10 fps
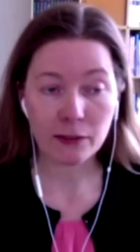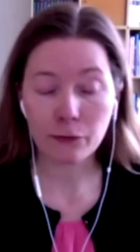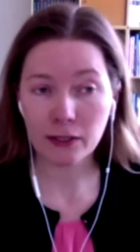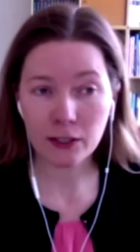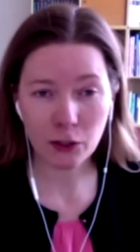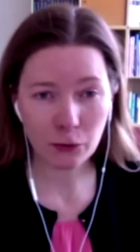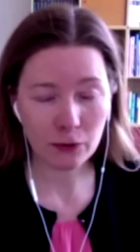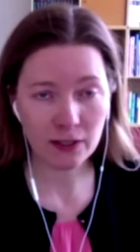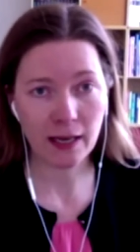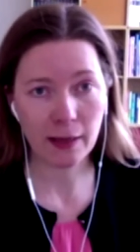by different
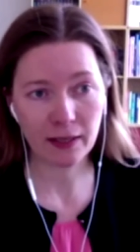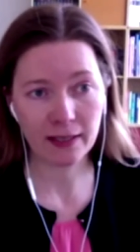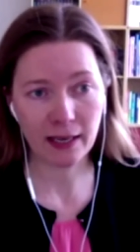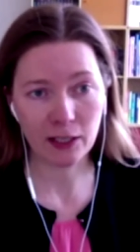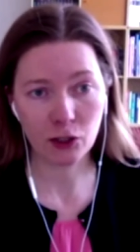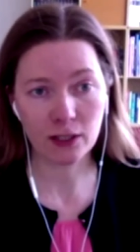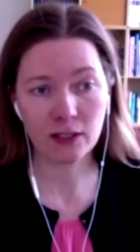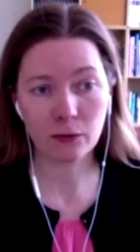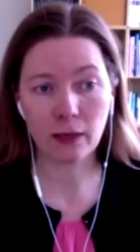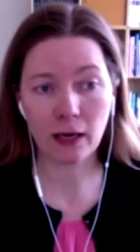tools and
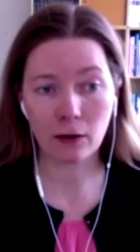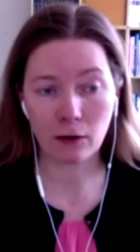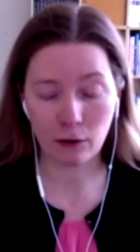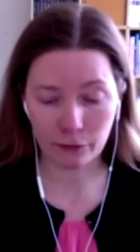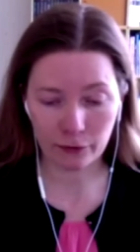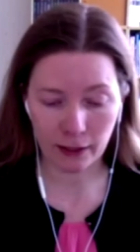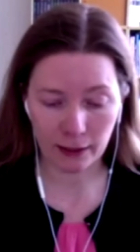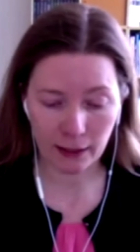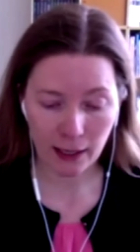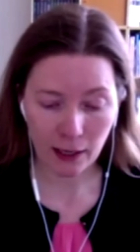applications we are
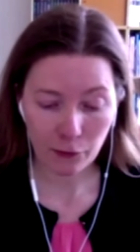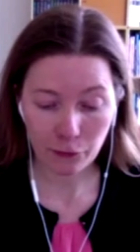offering.